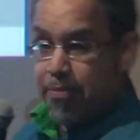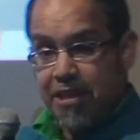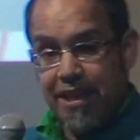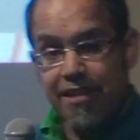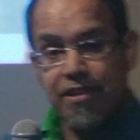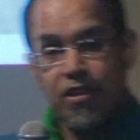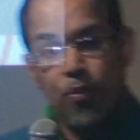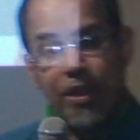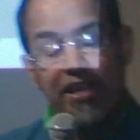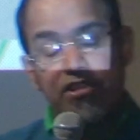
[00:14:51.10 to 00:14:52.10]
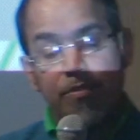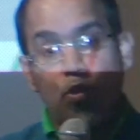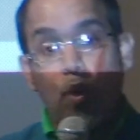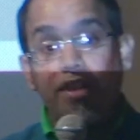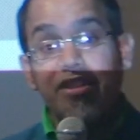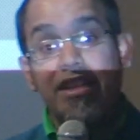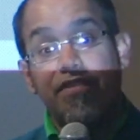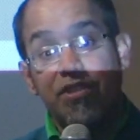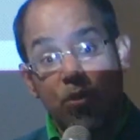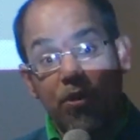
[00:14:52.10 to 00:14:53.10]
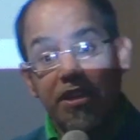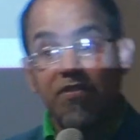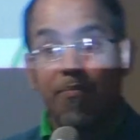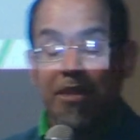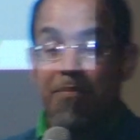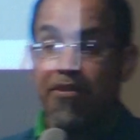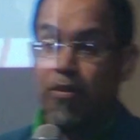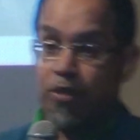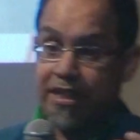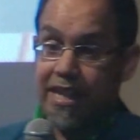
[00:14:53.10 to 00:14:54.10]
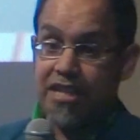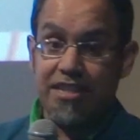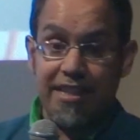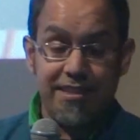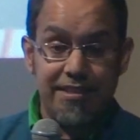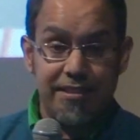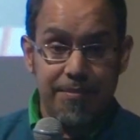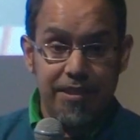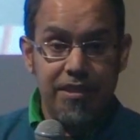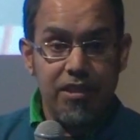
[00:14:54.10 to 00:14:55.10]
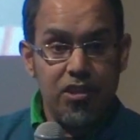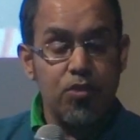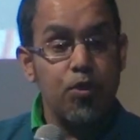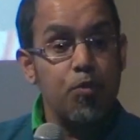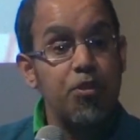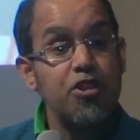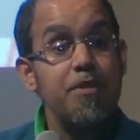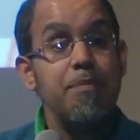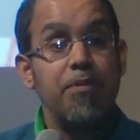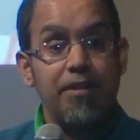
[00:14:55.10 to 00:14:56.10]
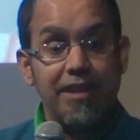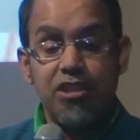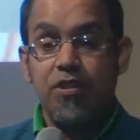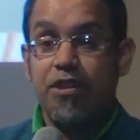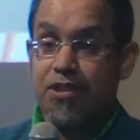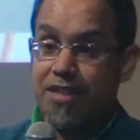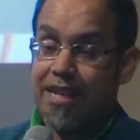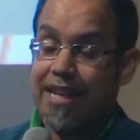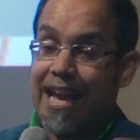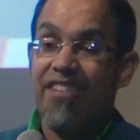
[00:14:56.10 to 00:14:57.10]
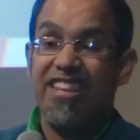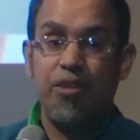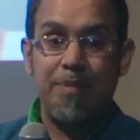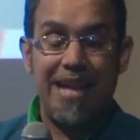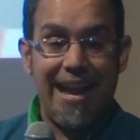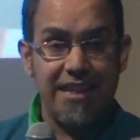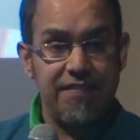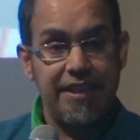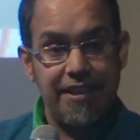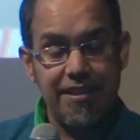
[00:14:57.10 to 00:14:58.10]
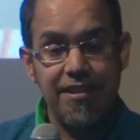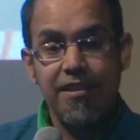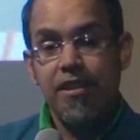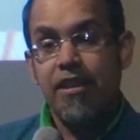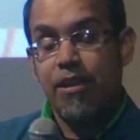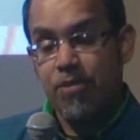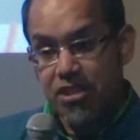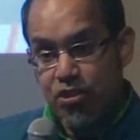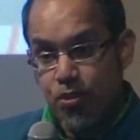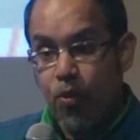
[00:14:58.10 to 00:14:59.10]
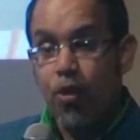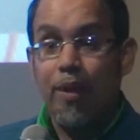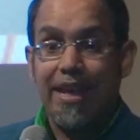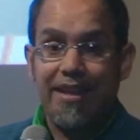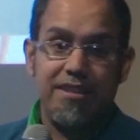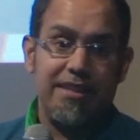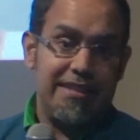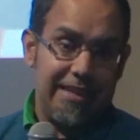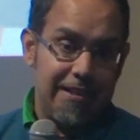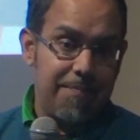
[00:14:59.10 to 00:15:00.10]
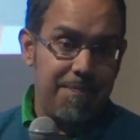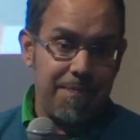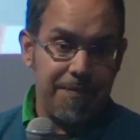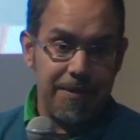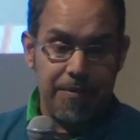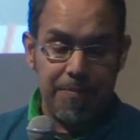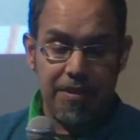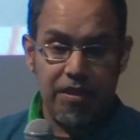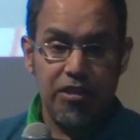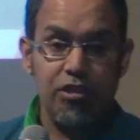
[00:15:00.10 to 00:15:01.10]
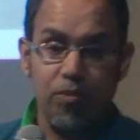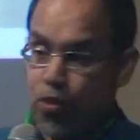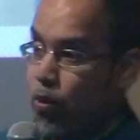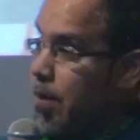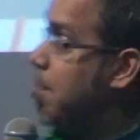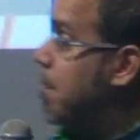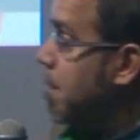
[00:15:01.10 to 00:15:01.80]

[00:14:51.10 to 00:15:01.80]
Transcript: that played. We had some qualitative stories from people that were engaged in that system. So we would push people into understanding how they could be activated. It was a doorway into the data, um, a new door.